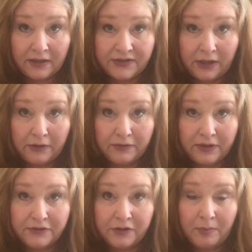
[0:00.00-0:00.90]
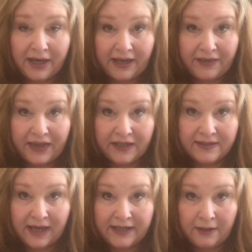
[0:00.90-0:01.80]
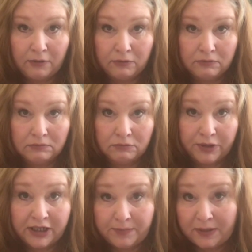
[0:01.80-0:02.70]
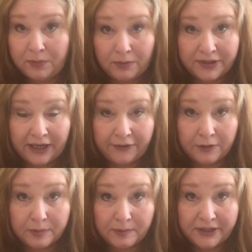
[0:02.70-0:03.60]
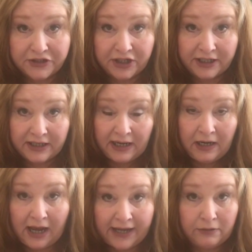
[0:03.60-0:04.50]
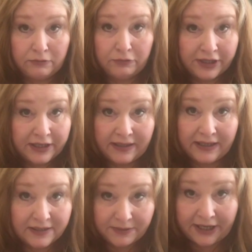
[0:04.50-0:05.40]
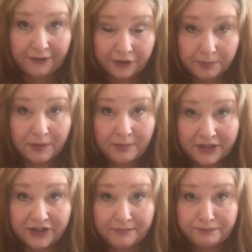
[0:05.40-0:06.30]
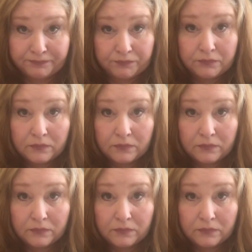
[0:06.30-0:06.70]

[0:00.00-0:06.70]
So those are my ethics. I don't read people without their permission. I don't look at things without their permission.